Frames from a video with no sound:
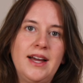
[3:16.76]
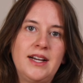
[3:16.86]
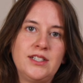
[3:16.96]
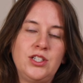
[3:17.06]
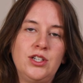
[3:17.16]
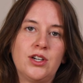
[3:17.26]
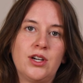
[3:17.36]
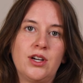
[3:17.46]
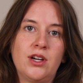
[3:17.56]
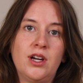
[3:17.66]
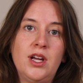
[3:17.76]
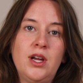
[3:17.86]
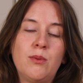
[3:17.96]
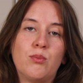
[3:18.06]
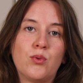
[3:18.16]
and you're
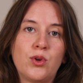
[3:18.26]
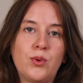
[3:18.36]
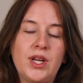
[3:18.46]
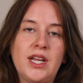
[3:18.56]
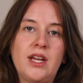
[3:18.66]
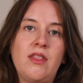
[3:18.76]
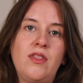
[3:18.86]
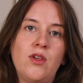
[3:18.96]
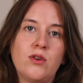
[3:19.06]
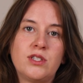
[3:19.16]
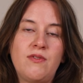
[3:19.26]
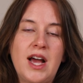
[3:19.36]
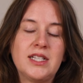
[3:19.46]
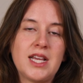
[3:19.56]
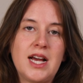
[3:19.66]
brewing those
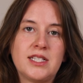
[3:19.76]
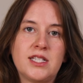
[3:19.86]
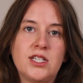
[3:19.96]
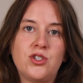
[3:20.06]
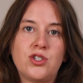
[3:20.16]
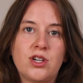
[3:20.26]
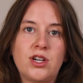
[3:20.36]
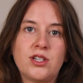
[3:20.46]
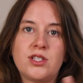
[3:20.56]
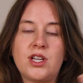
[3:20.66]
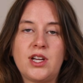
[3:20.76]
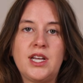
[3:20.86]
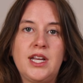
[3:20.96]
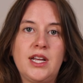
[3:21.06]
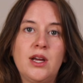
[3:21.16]
fats, acids, and sugars. They're
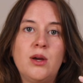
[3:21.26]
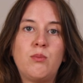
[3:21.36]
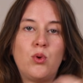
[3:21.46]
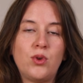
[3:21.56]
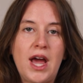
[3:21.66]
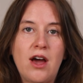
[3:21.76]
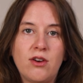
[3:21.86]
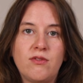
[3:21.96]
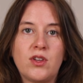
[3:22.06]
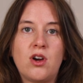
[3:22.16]
getting pulled out of the